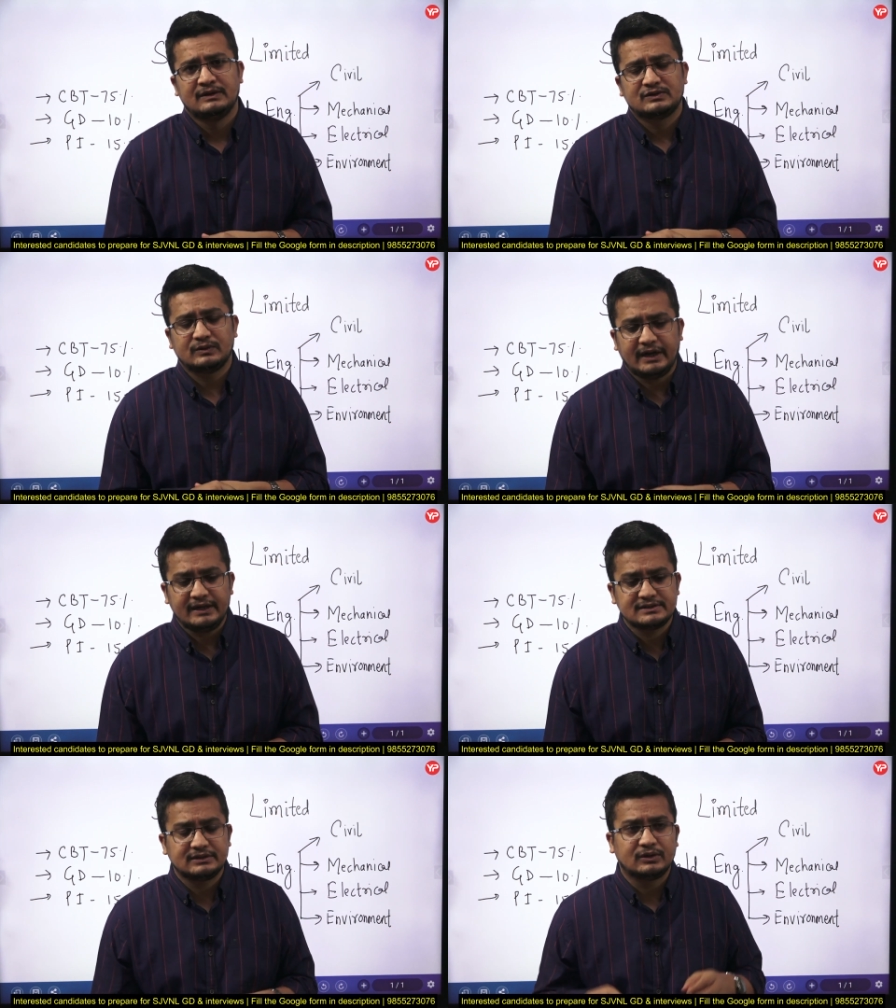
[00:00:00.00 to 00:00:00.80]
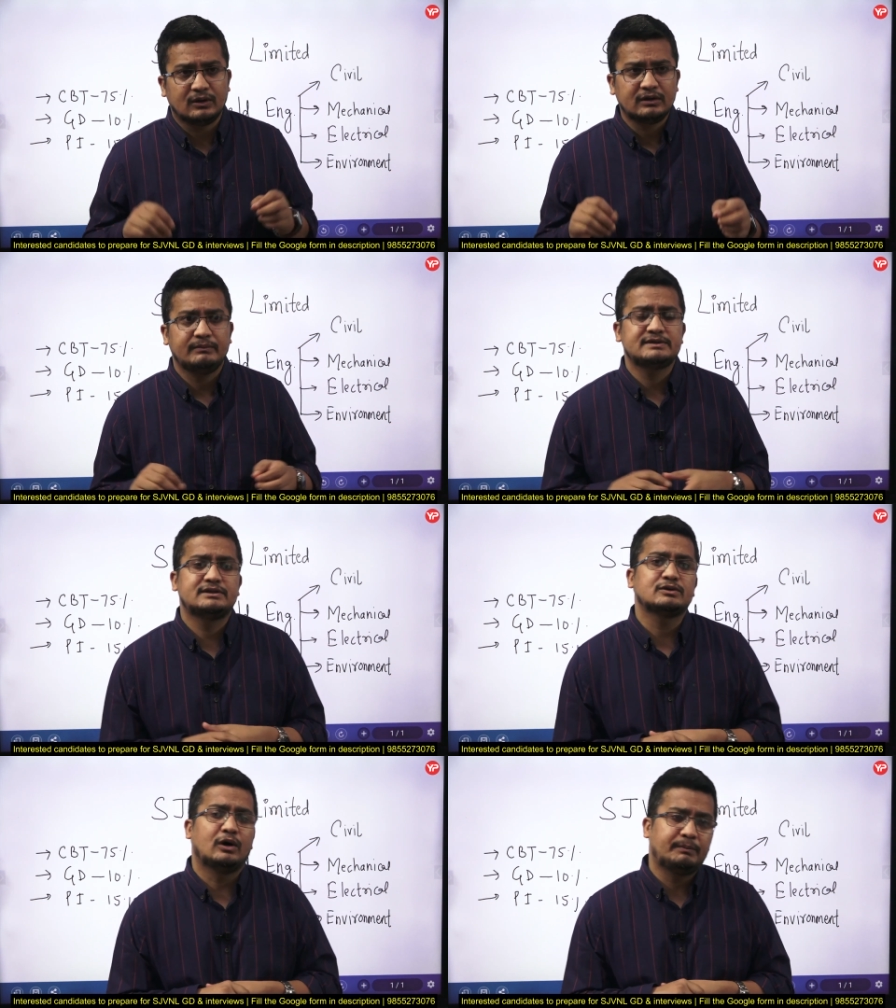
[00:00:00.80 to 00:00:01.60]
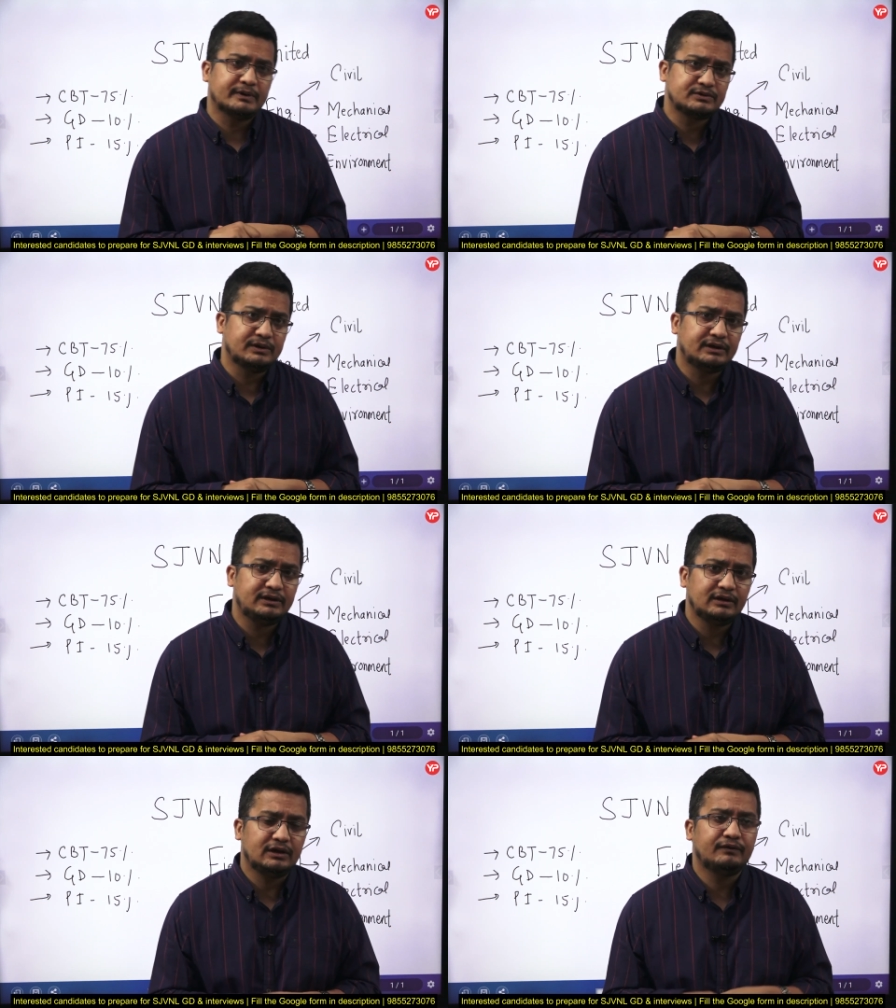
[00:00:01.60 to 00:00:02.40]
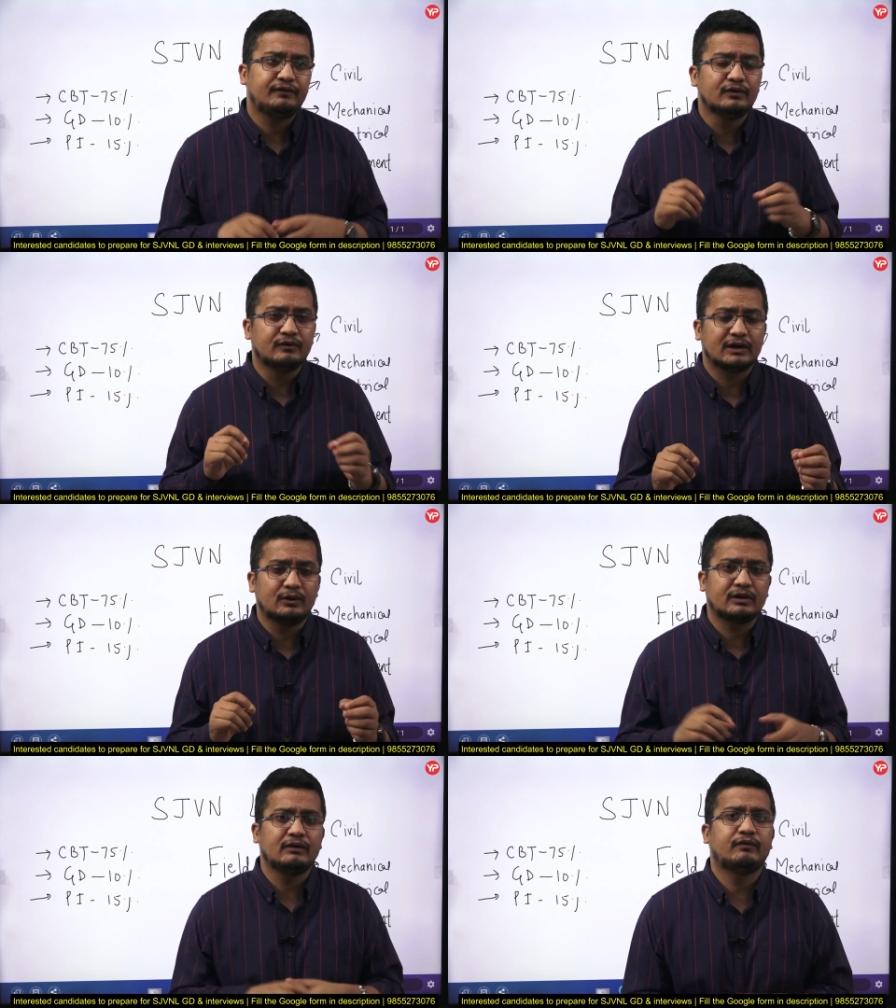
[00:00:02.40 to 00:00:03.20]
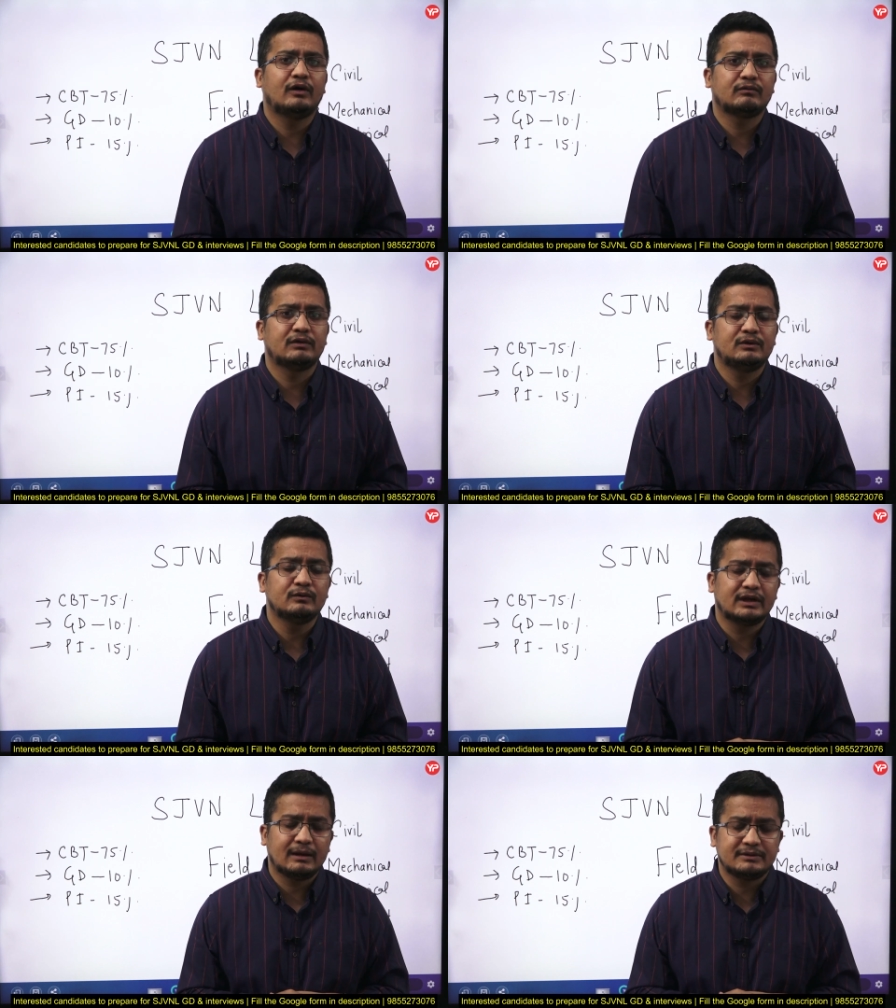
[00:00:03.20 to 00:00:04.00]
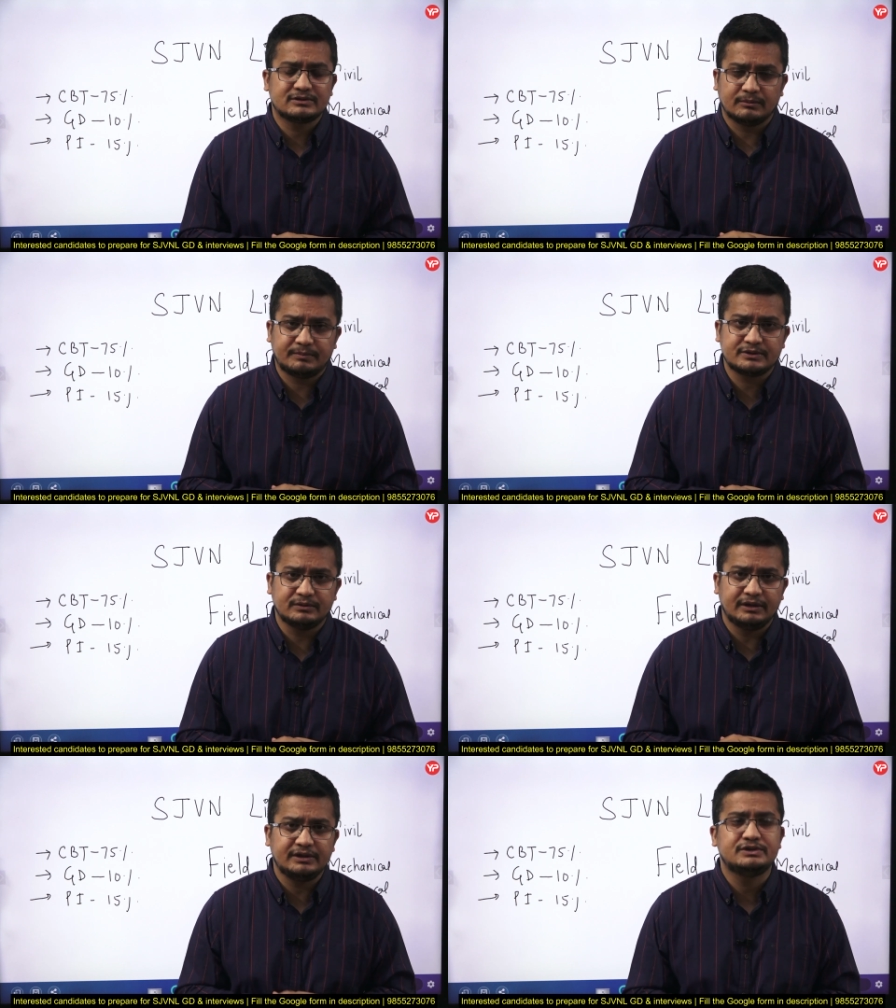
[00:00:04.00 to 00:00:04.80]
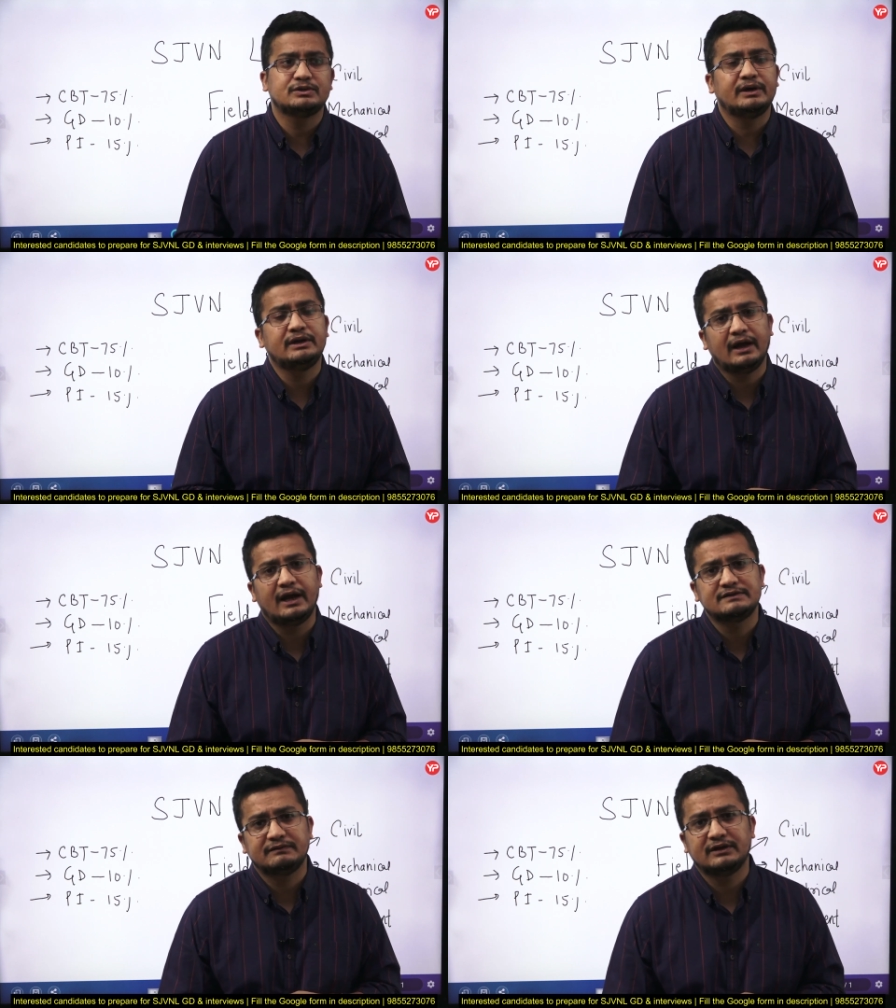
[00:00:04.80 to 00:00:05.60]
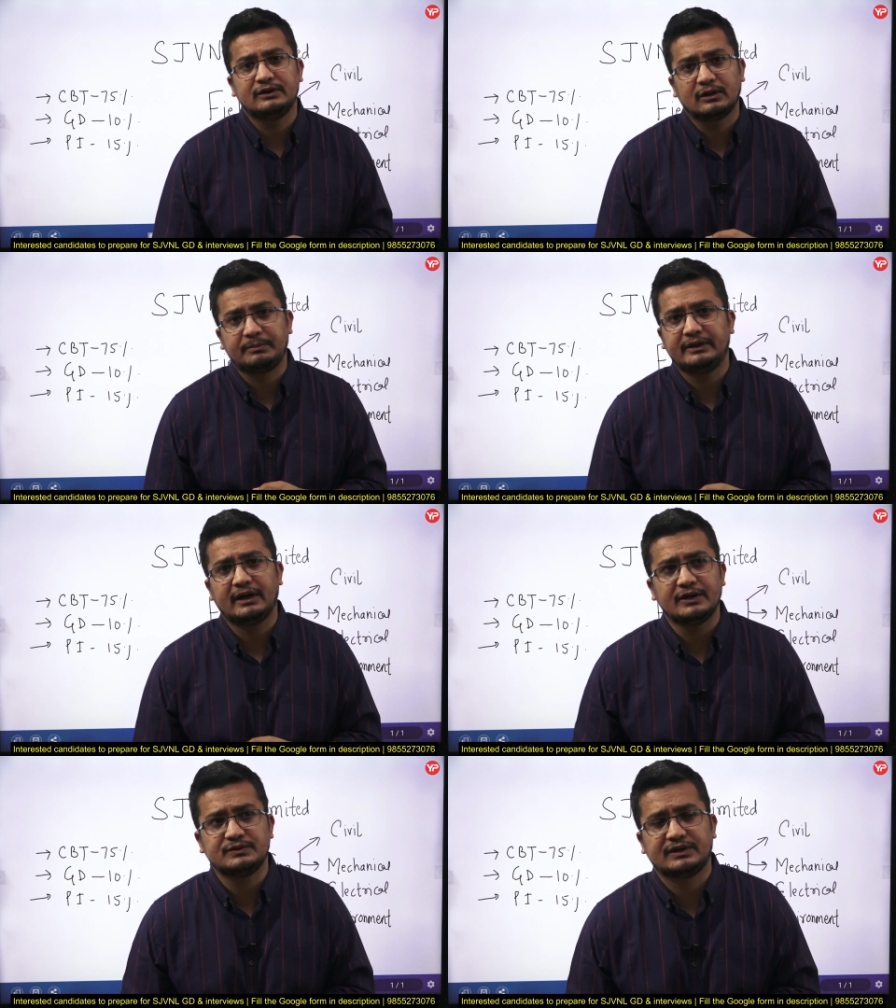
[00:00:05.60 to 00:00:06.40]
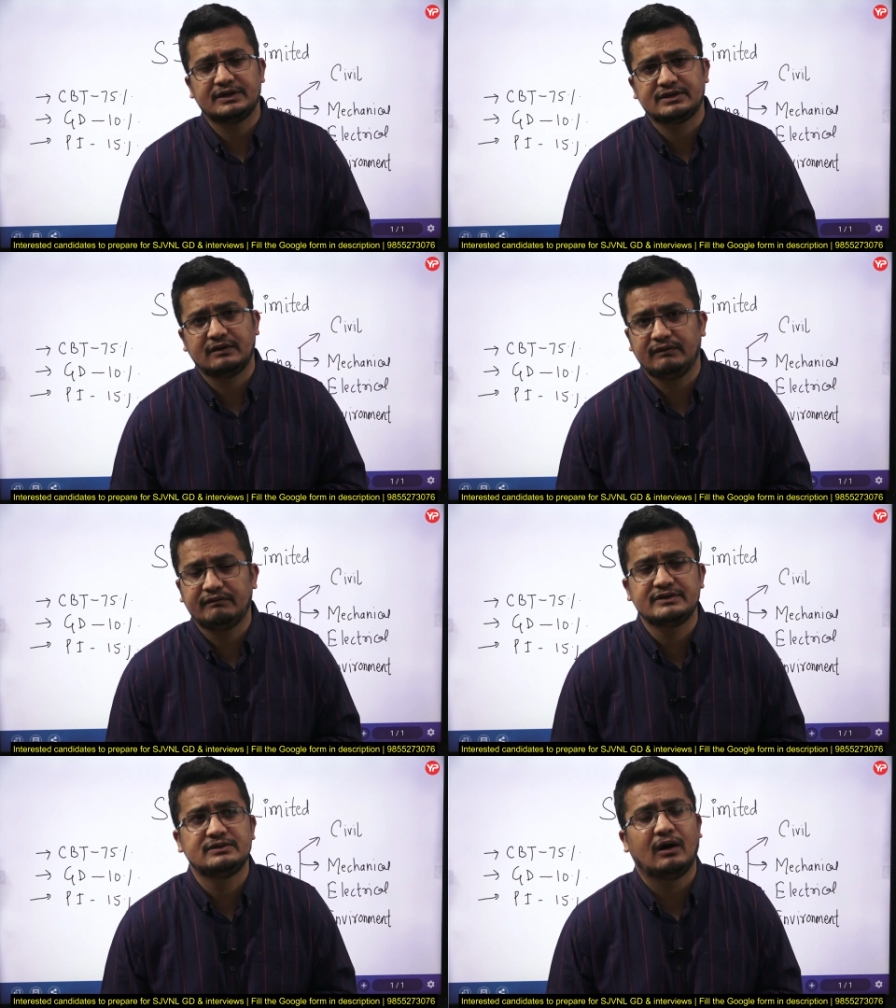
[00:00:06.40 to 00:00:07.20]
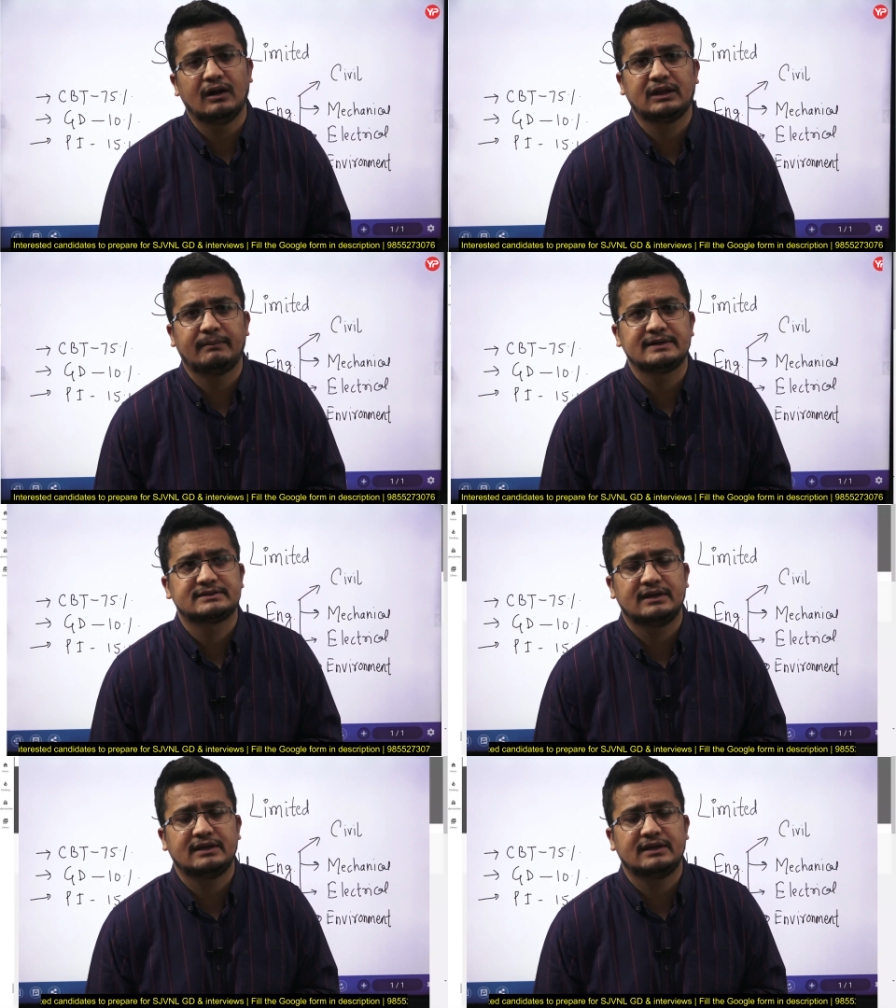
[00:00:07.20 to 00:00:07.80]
So guys, don't miss this opportunity. If you are looking forward to grab this opportunity, join hands with the YourPedia education. We wish you all the best.